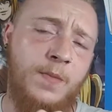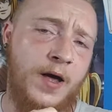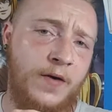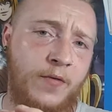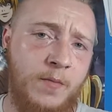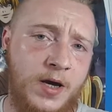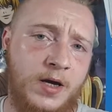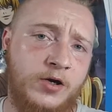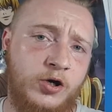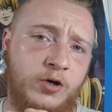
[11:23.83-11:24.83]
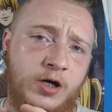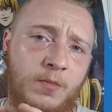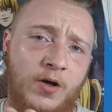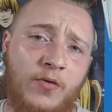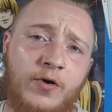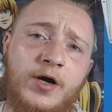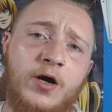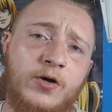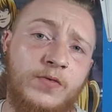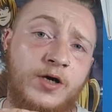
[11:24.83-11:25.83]
That for me is usually my 3
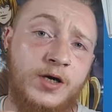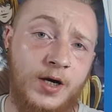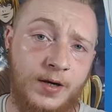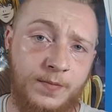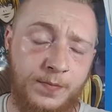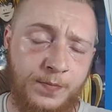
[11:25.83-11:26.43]
colours for skin.